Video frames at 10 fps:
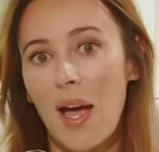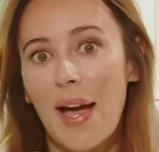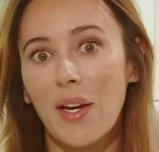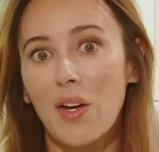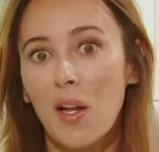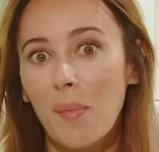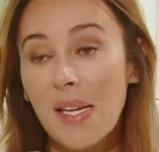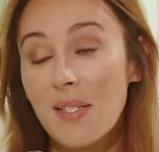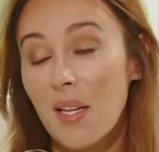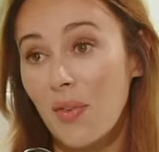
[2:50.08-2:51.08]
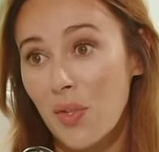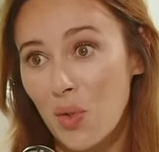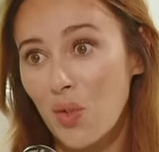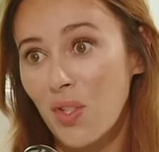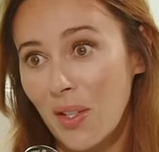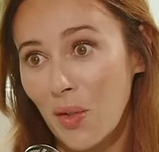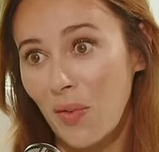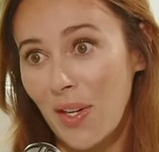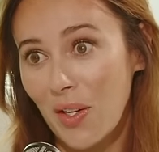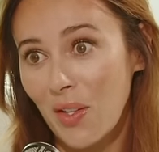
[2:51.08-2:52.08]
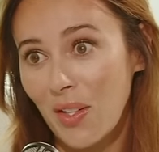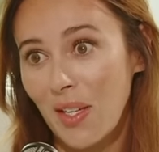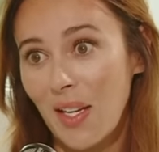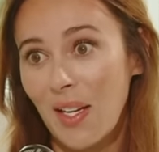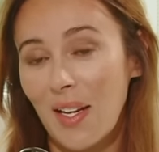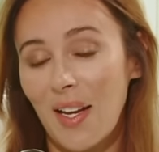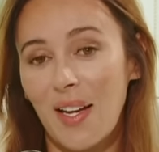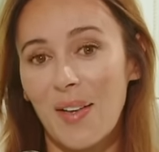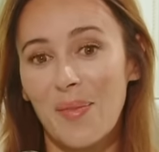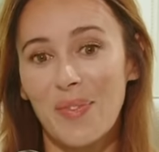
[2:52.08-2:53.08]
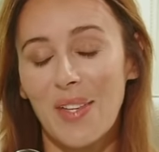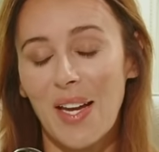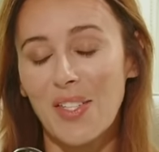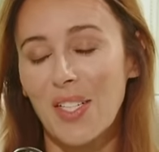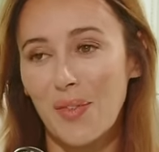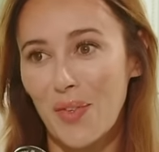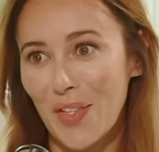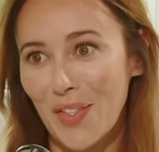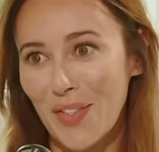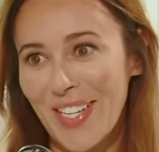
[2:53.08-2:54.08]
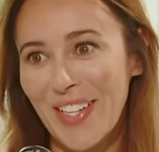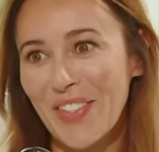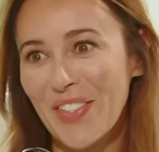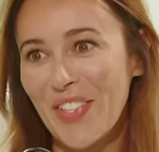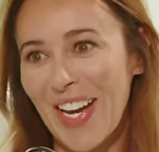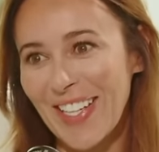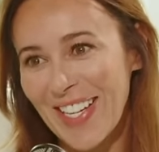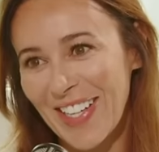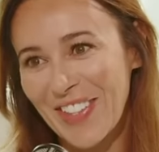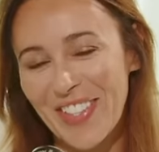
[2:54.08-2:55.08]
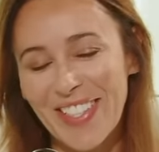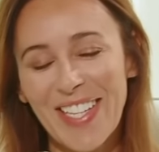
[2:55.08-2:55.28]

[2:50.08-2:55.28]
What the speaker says: I call myself a social innovator. Actually forgot to tell you to add that to the